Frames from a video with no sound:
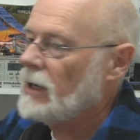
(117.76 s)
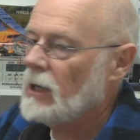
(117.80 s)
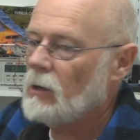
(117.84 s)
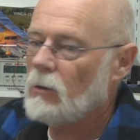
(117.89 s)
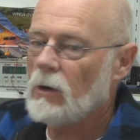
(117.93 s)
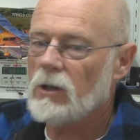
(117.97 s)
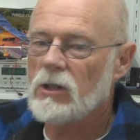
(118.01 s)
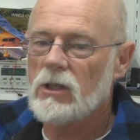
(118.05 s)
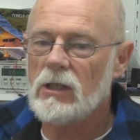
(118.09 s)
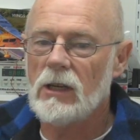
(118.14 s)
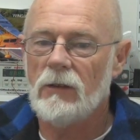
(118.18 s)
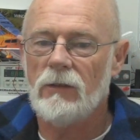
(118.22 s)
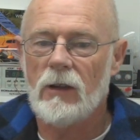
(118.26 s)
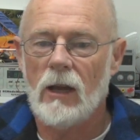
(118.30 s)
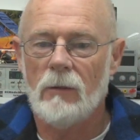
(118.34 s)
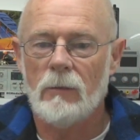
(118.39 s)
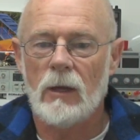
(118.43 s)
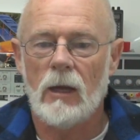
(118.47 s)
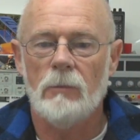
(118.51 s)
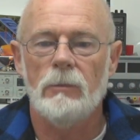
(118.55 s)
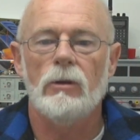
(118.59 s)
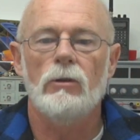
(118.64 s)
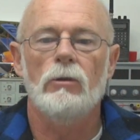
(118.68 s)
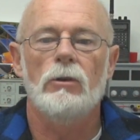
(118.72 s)
mini quad stuff
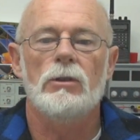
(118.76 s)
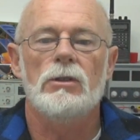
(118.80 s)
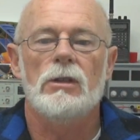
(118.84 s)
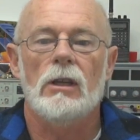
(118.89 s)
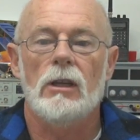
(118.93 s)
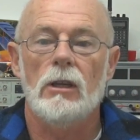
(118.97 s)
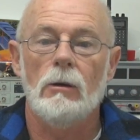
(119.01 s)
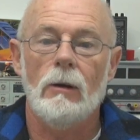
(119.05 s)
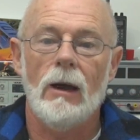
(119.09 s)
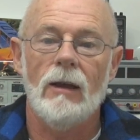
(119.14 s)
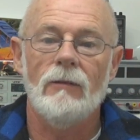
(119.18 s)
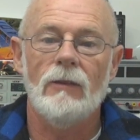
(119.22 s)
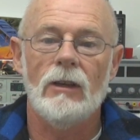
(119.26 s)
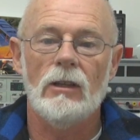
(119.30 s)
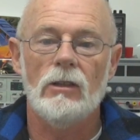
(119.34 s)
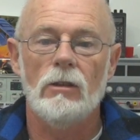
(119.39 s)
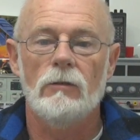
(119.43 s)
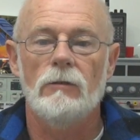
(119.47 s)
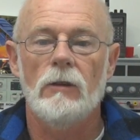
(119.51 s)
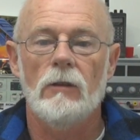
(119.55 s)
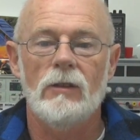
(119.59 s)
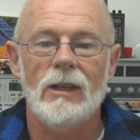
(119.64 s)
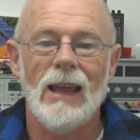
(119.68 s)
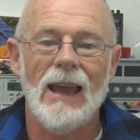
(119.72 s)
coming up, of course, the
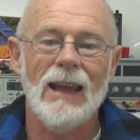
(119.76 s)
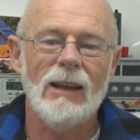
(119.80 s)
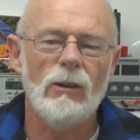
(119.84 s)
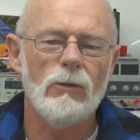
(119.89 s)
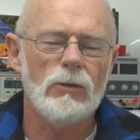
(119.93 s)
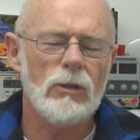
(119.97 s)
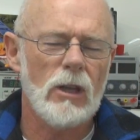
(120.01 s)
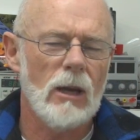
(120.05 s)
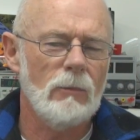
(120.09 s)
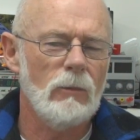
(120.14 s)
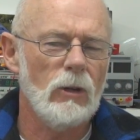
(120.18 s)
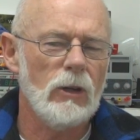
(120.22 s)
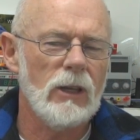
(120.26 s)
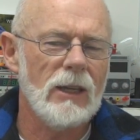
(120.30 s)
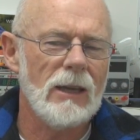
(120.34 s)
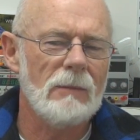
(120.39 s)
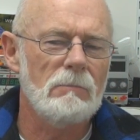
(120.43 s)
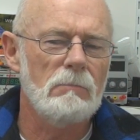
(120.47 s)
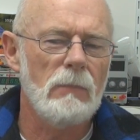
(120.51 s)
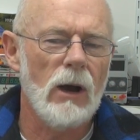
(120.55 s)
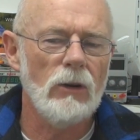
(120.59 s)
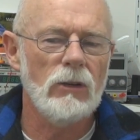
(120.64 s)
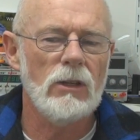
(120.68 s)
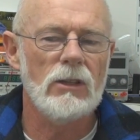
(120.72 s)
QAV250. And also I'm looking
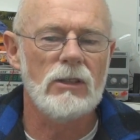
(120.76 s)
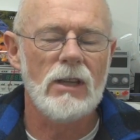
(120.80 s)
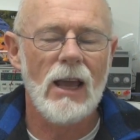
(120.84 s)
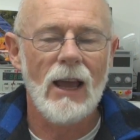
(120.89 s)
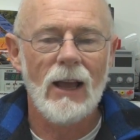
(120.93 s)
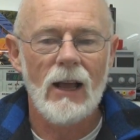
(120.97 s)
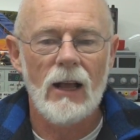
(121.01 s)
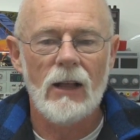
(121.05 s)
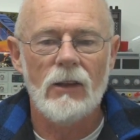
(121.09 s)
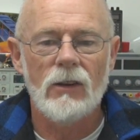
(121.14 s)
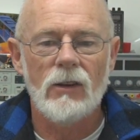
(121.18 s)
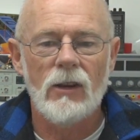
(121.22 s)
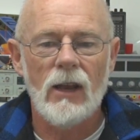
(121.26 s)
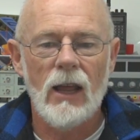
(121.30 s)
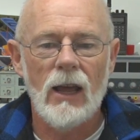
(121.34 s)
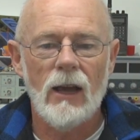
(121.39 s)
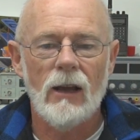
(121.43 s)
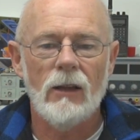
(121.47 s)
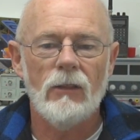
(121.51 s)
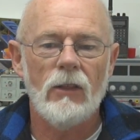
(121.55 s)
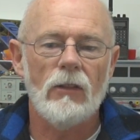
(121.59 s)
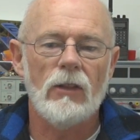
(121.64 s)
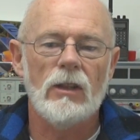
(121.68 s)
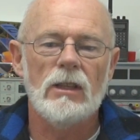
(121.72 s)
at motors.
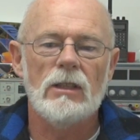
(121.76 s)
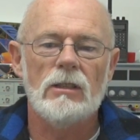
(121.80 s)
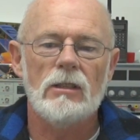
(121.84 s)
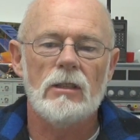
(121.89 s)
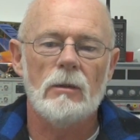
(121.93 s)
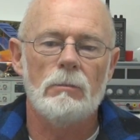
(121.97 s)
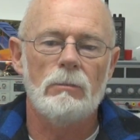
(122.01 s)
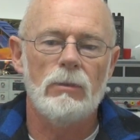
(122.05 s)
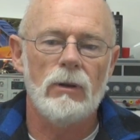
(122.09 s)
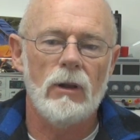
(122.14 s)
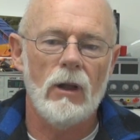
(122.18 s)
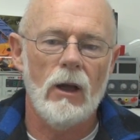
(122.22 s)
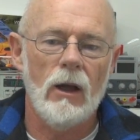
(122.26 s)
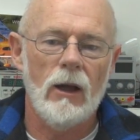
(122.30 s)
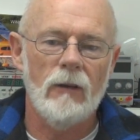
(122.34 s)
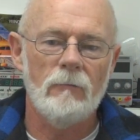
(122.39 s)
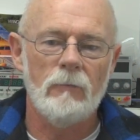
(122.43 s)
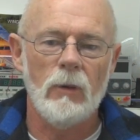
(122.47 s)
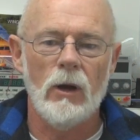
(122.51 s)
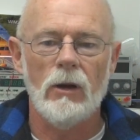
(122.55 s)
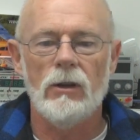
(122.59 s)
Now that the supply of